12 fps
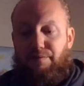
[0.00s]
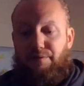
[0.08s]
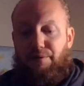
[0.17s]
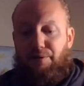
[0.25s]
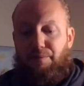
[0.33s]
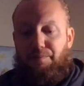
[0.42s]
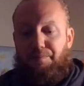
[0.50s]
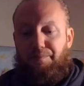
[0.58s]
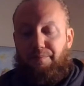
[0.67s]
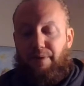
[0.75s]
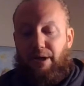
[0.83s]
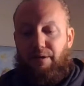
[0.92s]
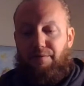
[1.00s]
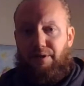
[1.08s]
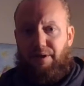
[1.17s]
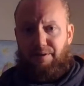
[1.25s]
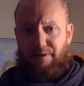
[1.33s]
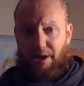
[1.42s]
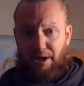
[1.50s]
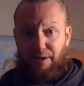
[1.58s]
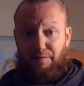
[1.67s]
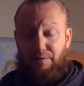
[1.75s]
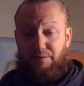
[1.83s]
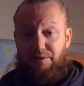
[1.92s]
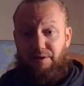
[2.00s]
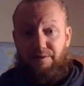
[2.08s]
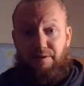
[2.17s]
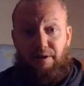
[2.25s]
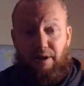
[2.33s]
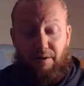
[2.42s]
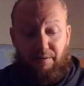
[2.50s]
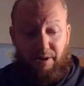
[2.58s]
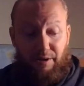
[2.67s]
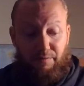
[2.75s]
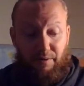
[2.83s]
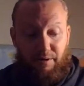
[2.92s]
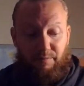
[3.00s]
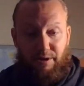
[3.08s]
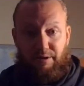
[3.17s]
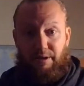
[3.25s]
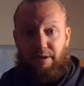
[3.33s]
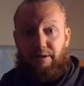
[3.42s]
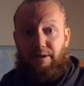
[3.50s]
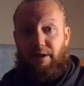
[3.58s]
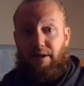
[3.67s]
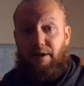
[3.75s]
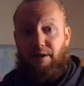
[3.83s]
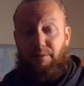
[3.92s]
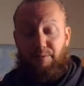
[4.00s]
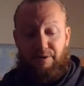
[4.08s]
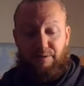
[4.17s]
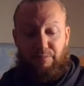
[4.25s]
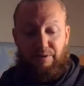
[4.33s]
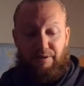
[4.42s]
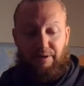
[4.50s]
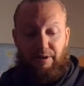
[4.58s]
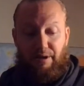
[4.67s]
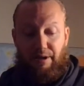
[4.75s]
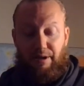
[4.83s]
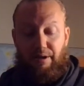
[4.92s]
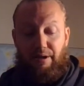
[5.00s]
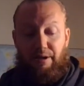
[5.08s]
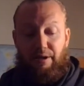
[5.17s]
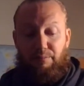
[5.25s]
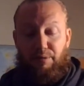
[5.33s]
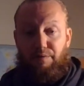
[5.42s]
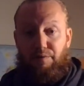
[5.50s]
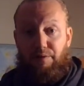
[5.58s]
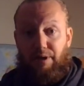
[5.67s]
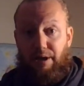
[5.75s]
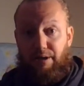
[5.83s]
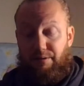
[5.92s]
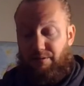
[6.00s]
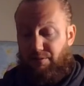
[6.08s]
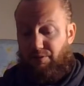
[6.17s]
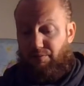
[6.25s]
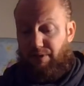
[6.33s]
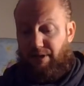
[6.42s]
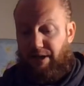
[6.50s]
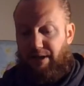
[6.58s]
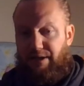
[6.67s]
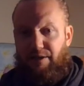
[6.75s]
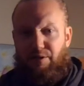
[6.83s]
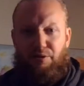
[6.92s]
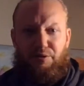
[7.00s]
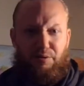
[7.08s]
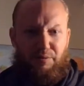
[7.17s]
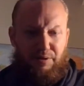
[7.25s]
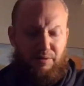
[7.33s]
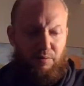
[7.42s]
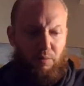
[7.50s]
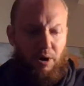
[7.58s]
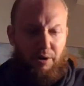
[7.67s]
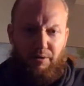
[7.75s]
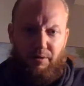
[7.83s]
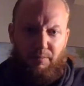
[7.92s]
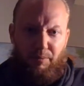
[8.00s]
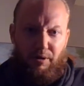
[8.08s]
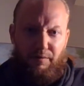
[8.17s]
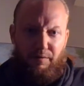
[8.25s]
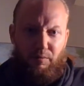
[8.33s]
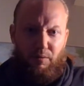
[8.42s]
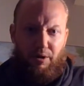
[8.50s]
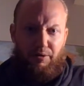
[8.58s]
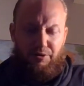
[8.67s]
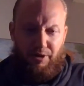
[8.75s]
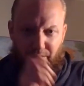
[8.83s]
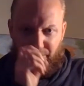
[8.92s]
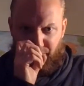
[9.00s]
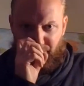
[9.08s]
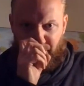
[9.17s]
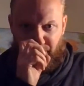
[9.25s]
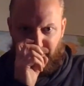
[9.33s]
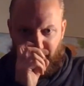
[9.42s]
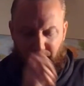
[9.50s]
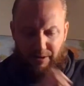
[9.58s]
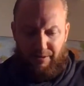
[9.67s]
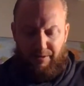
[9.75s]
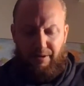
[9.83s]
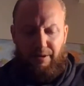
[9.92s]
So, hell of a nice guy. If you're in Genesee County, I would recommend hitting that guy up. He's a busy guy, but if you can, do it. And he also is part of the watershed group you can find.